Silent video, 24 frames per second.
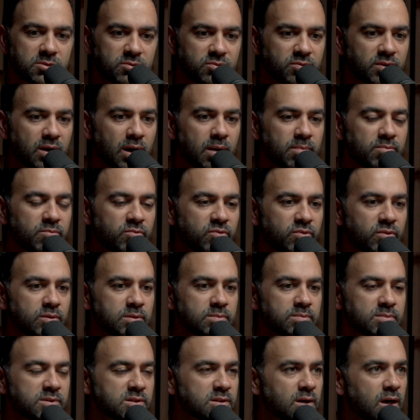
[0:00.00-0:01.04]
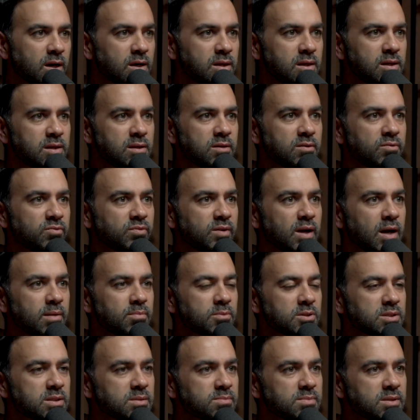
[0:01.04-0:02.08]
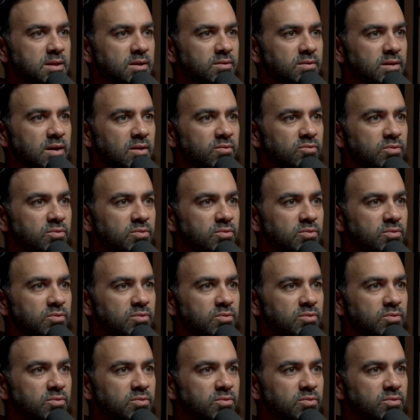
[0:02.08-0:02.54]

who've come from Saudi, you've got Muslims that have come